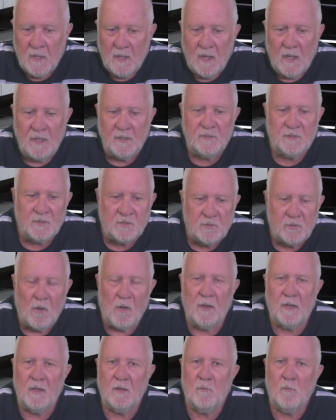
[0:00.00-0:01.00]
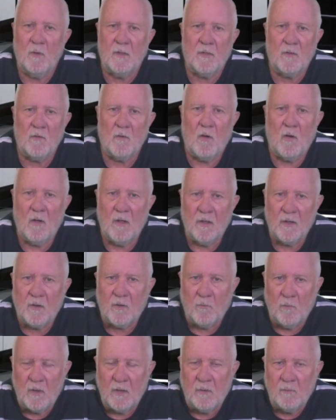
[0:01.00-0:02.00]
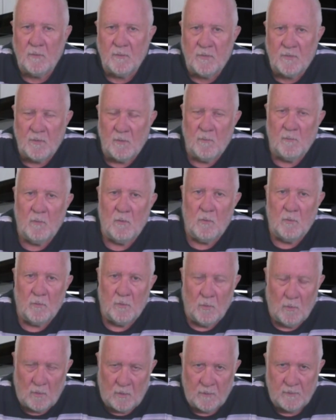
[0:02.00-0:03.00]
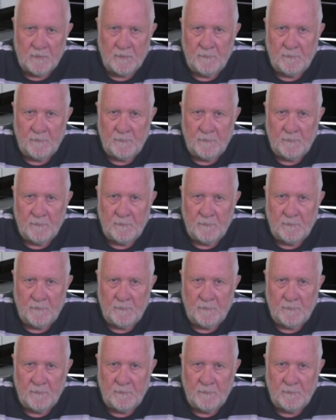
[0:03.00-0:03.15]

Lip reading: and deciding whether I agree with them or not.